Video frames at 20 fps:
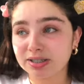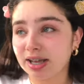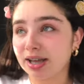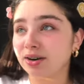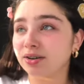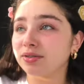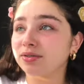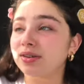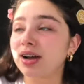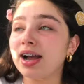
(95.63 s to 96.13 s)
I
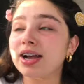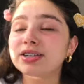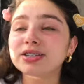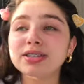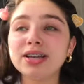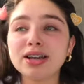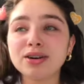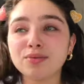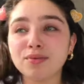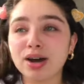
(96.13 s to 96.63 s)
don't,
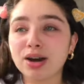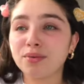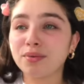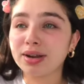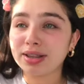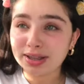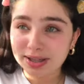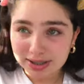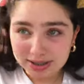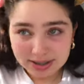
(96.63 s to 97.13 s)
actually I don't want to
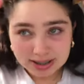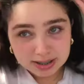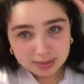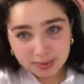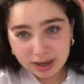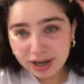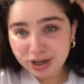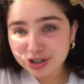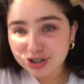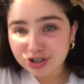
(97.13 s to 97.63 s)
wear these because
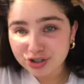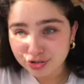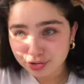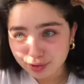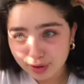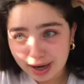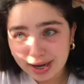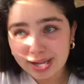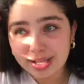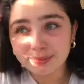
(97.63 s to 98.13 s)
my hair's
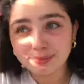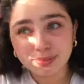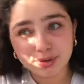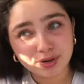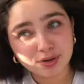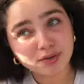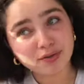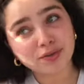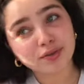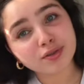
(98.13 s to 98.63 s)
straight and
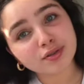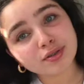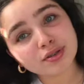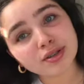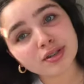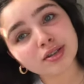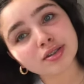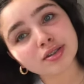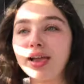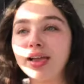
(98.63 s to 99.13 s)
beautiful.
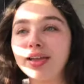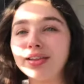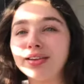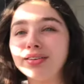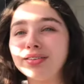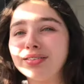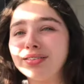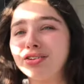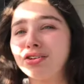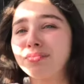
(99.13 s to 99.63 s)

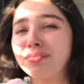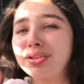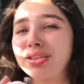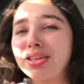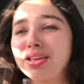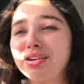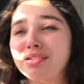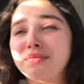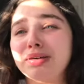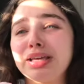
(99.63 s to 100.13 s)
And don't be
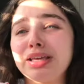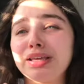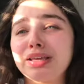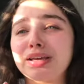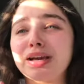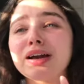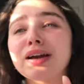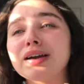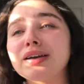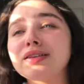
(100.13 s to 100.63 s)
like, oh my
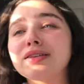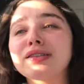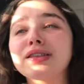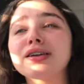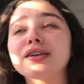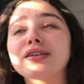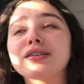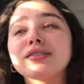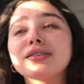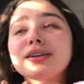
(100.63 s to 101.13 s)
god, you
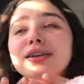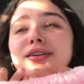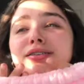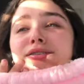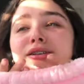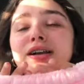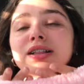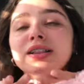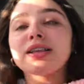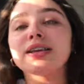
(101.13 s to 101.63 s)
think curly hair is
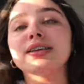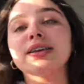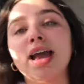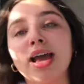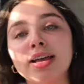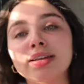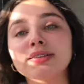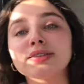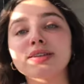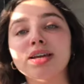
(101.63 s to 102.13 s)
ugly?
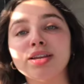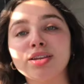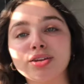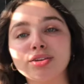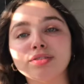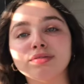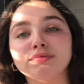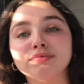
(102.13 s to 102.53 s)
Yes, I do.